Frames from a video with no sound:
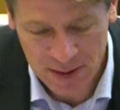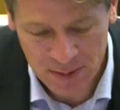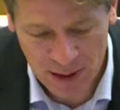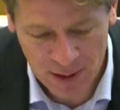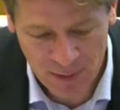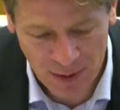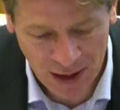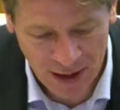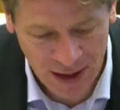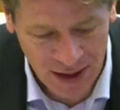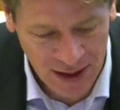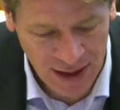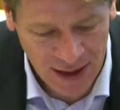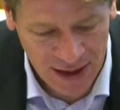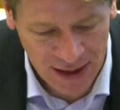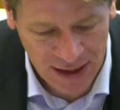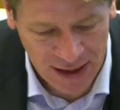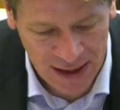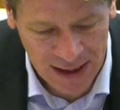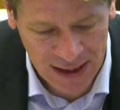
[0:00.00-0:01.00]

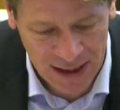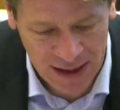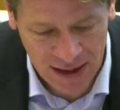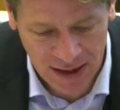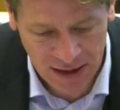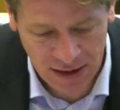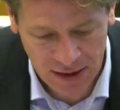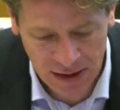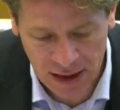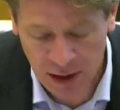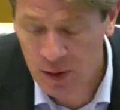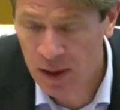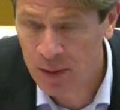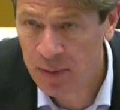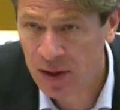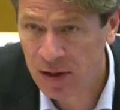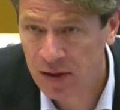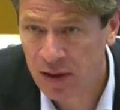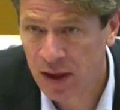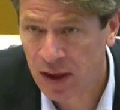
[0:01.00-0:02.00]
Ramlakada. Uh, the
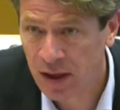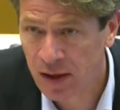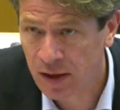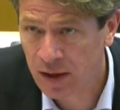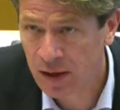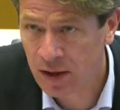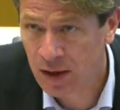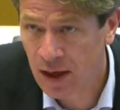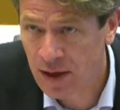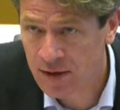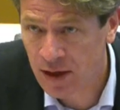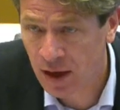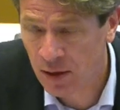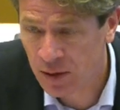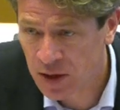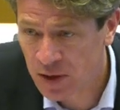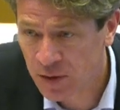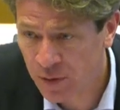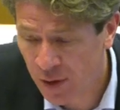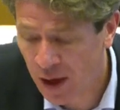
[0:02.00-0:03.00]
agreement in Glasgow
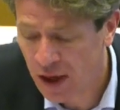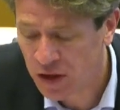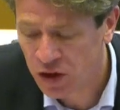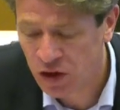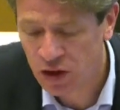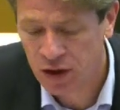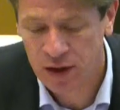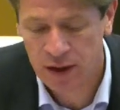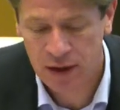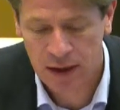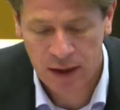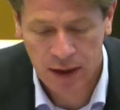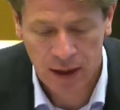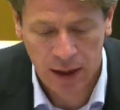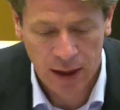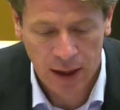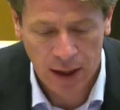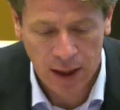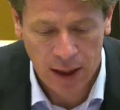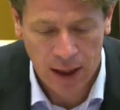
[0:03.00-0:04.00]
is fresh,
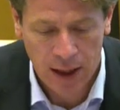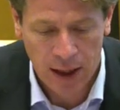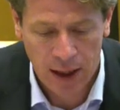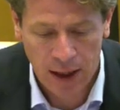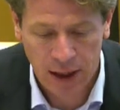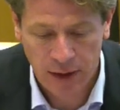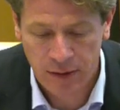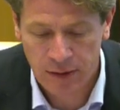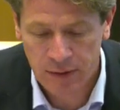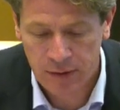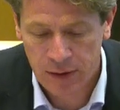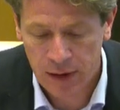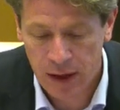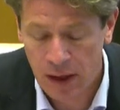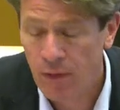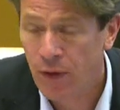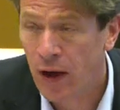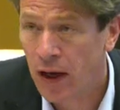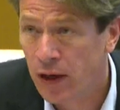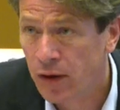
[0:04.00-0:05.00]
and it,
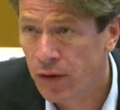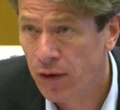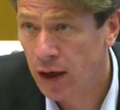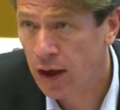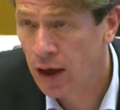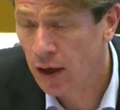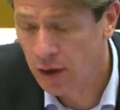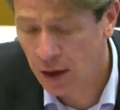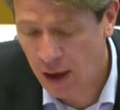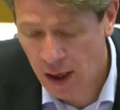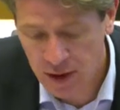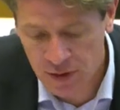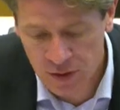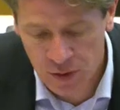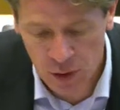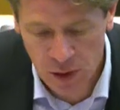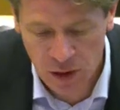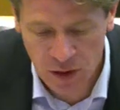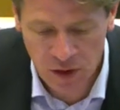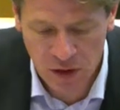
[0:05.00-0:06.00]
if anything, underlines
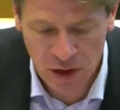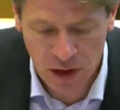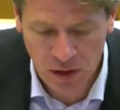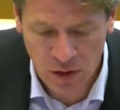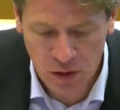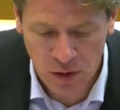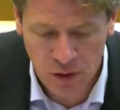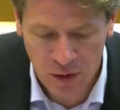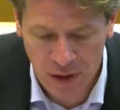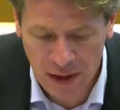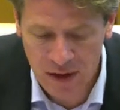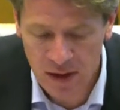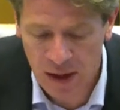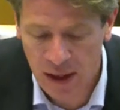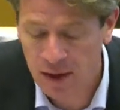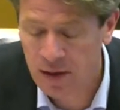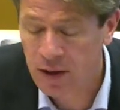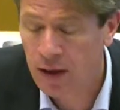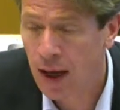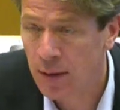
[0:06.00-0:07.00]
the urgency to
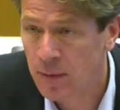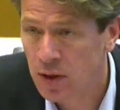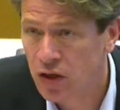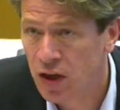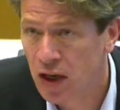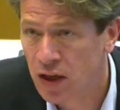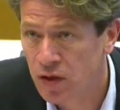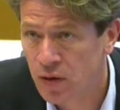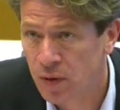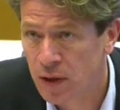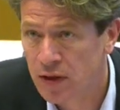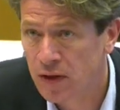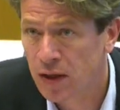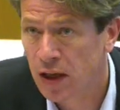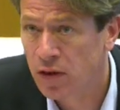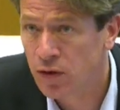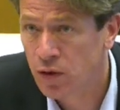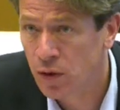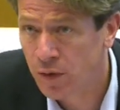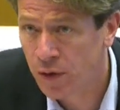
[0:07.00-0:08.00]
translate climate change risk
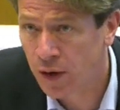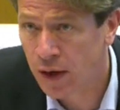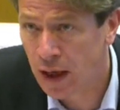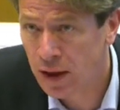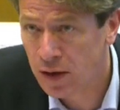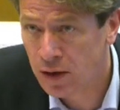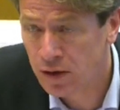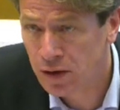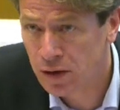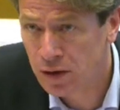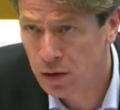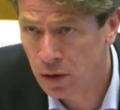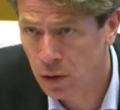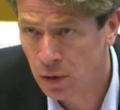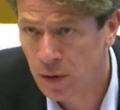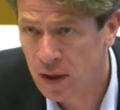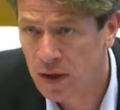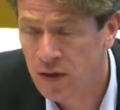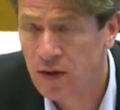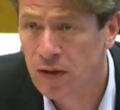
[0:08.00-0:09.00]
into financial
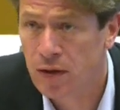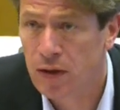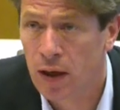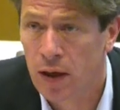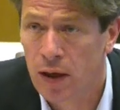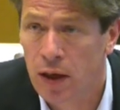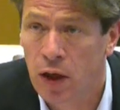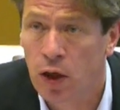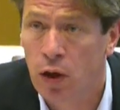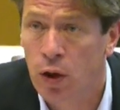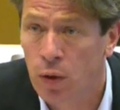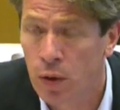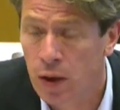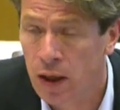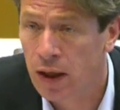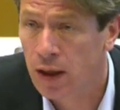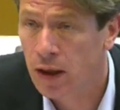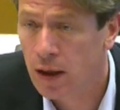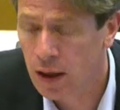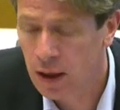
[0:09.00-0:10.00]
risks,
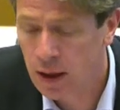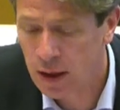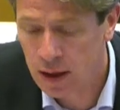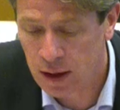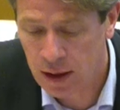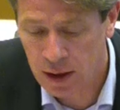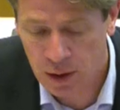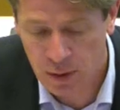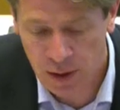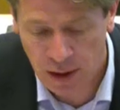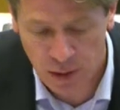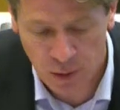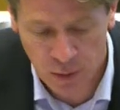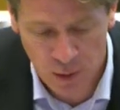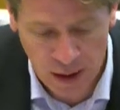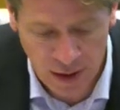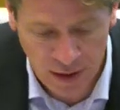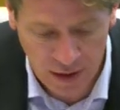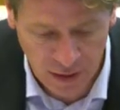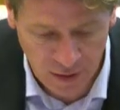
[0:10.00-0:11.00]
including uh, credit
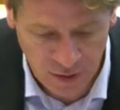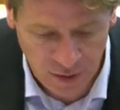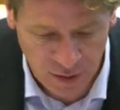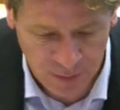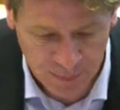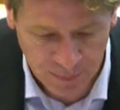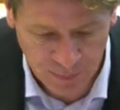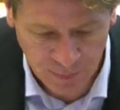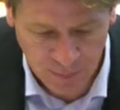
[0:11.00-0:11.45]
ratings.